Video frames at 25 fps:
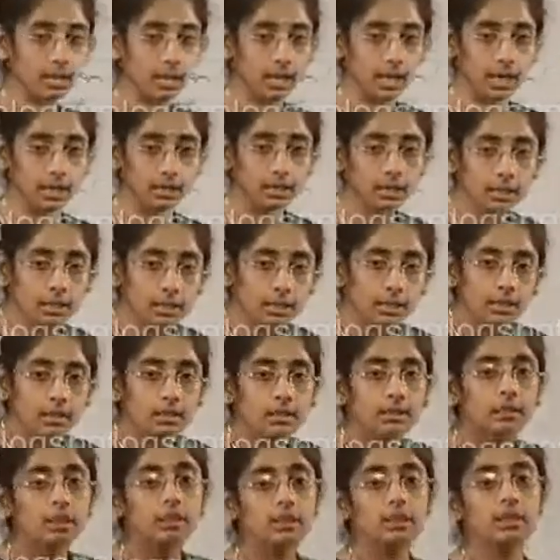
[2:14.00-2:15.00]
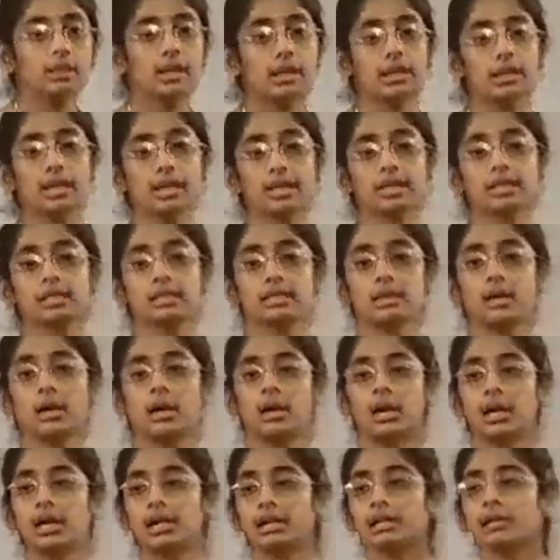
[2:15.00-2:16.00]
and collects
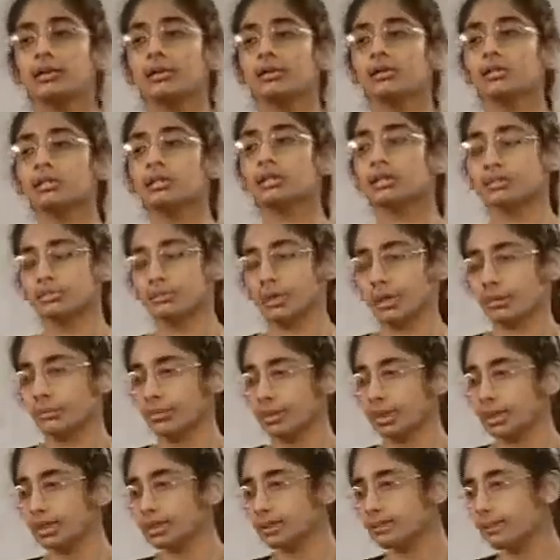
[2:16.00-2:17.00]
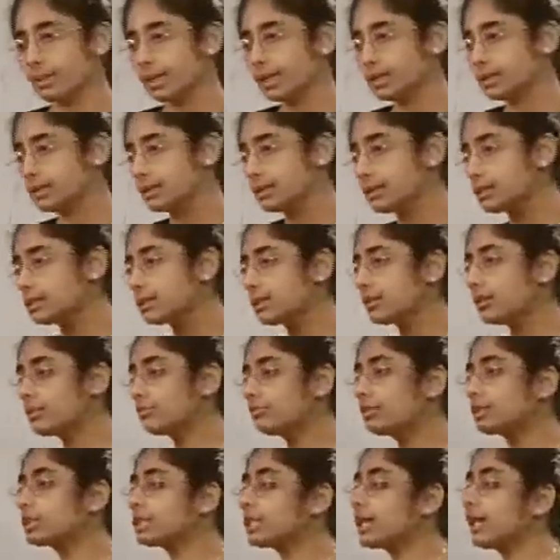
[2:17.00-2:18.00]
all those memory spaces
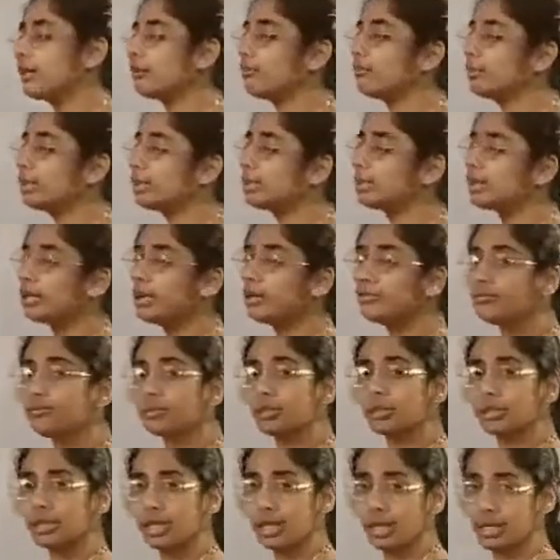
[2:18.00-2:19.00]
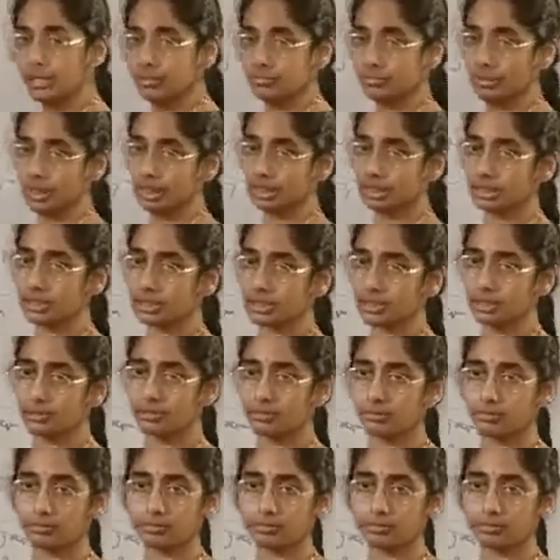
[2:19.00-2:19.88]
which have been left unmarked.